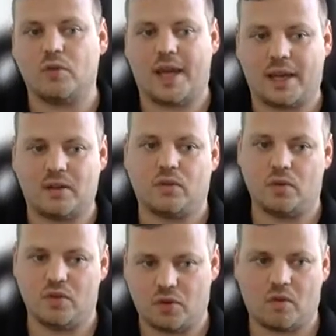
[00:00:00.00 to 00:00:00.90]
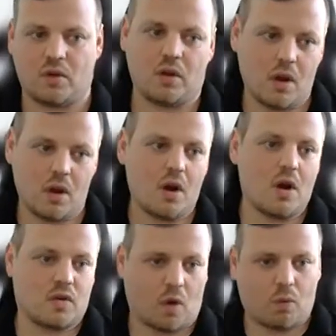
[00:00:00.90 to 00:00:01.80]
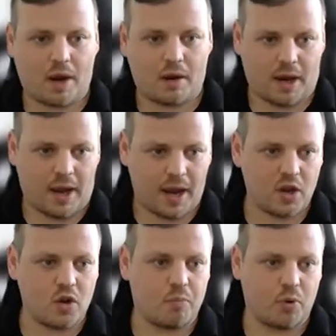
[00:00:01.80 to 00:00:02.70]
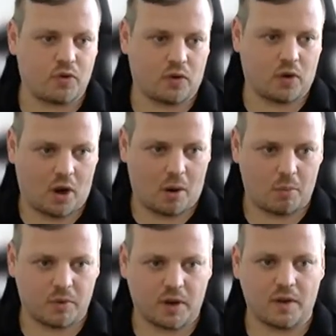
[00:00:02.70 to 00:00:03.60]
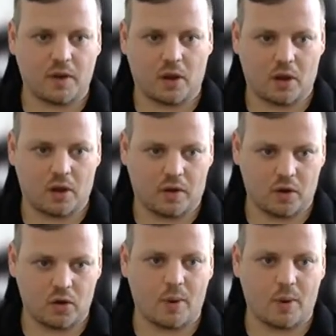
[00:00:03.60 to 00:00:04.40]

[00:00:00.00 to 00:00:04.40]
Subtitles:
to connect to the server. So here you put the